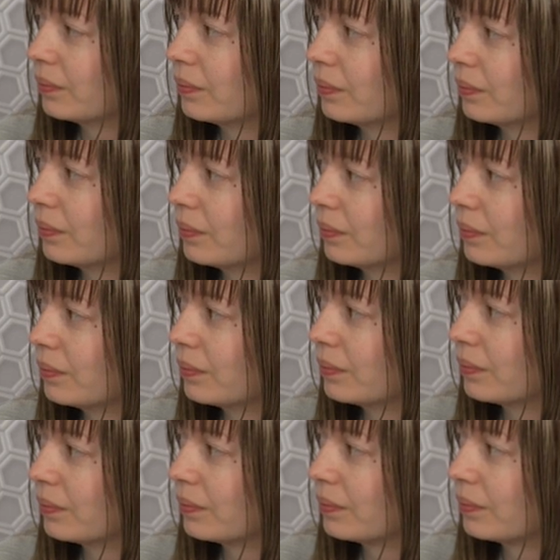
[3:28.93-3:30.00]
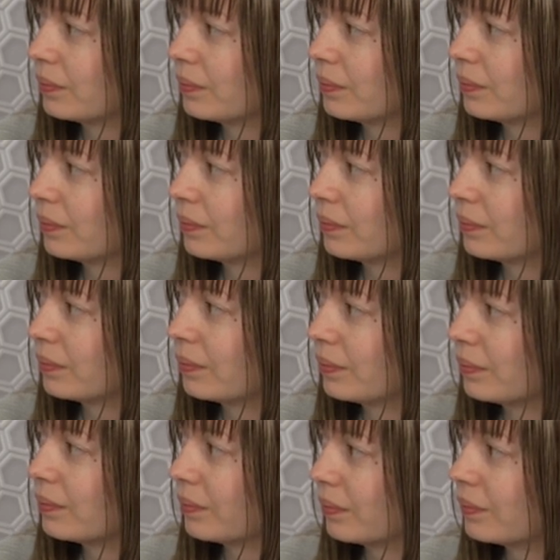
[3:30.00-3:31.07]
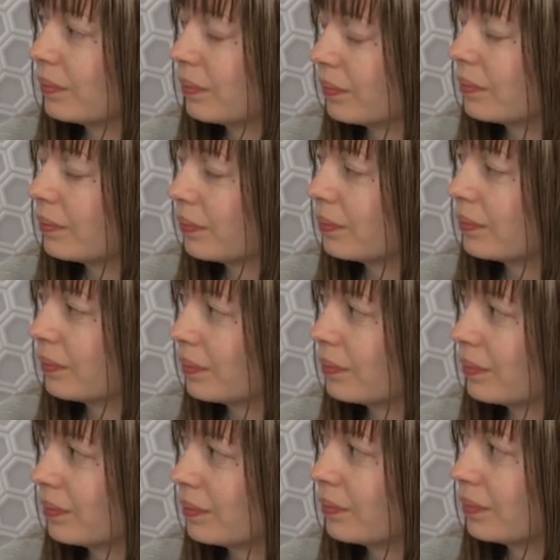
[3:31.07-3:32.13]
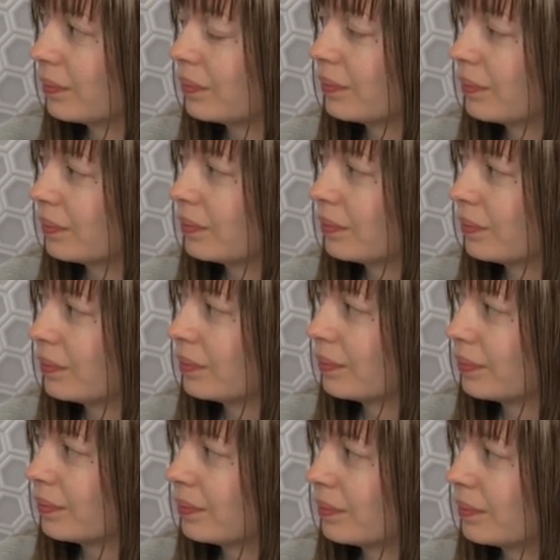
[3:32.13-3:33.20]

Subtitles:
No words are spoken by the person on screen.